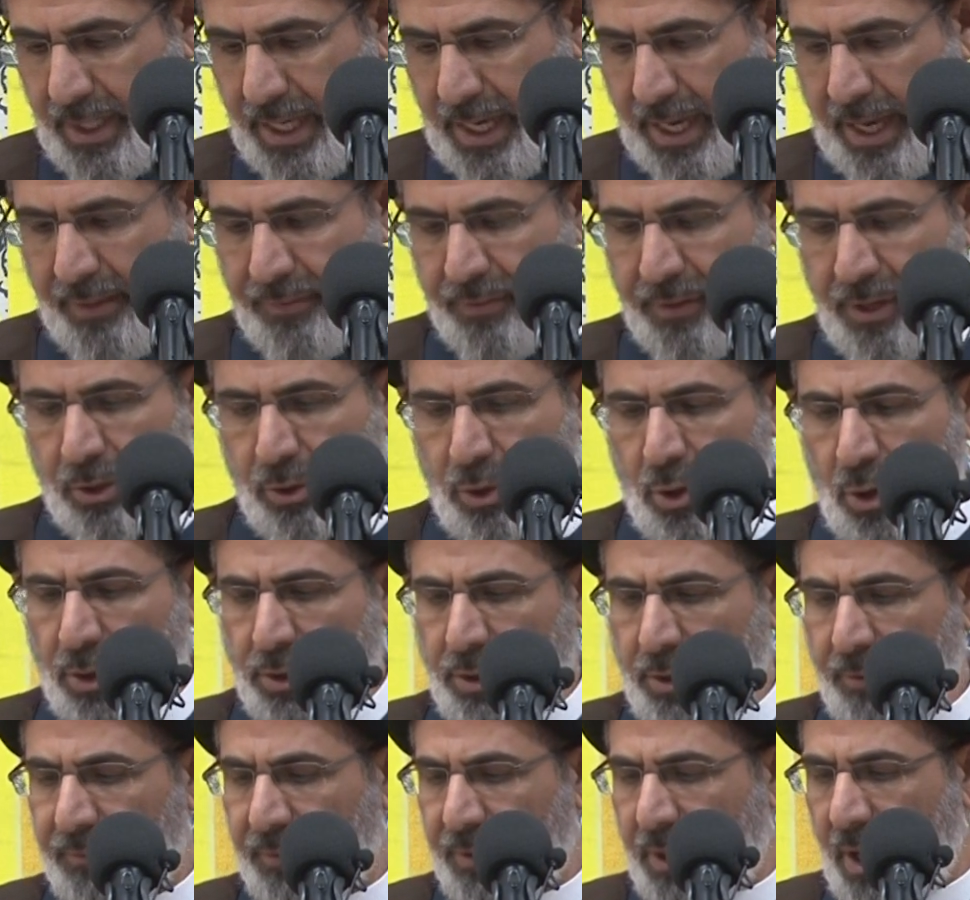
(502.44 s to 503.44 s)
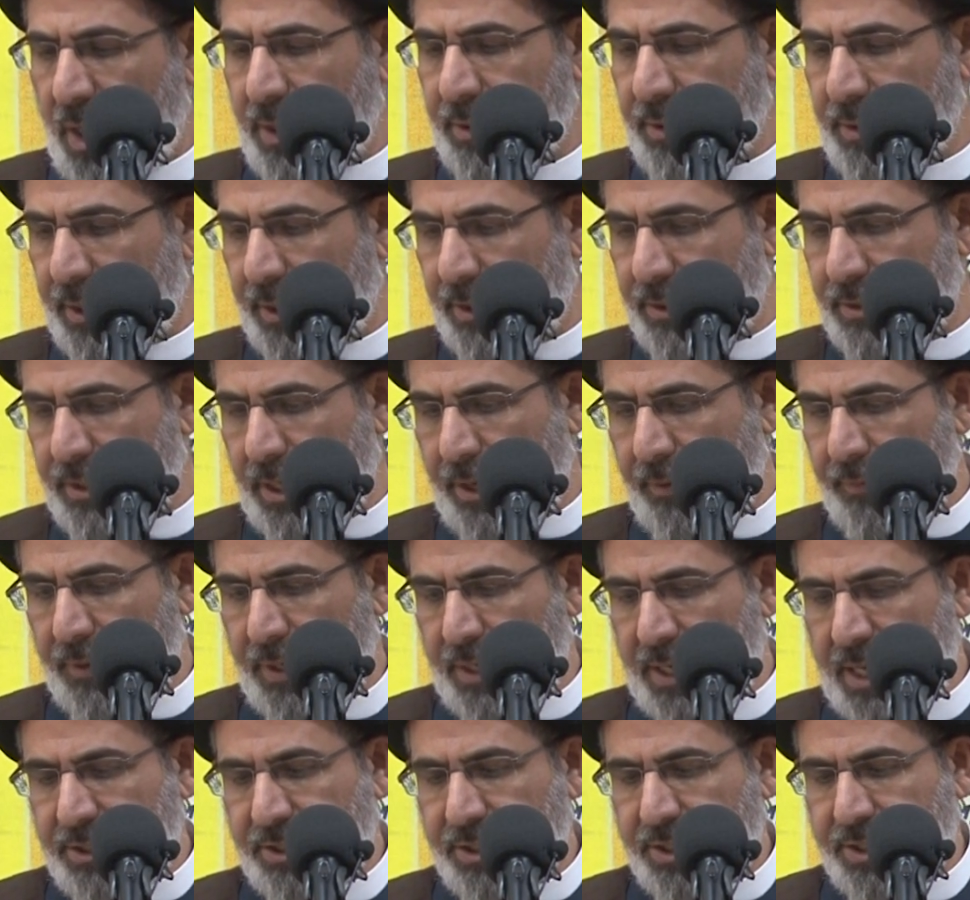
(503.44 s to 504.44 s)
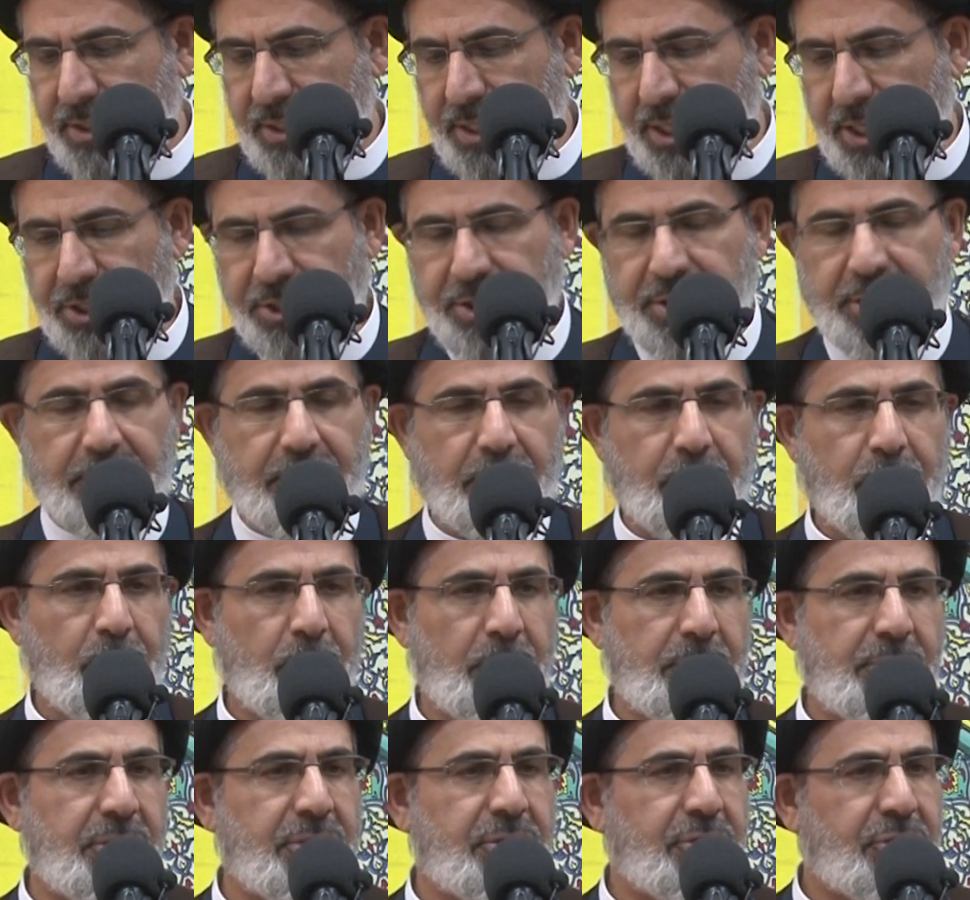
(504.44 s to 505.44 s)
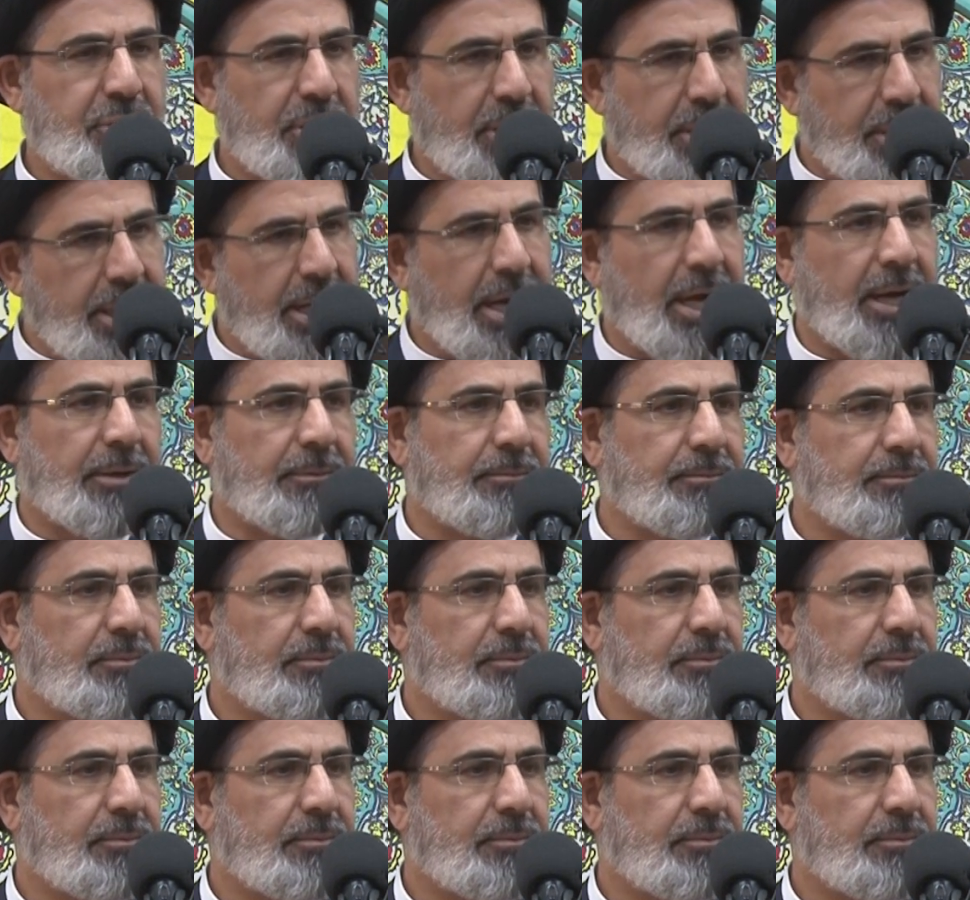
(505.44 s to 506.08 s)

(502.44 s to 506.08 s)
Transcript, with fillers: and the code of conduct and the legislation, which is Sharia,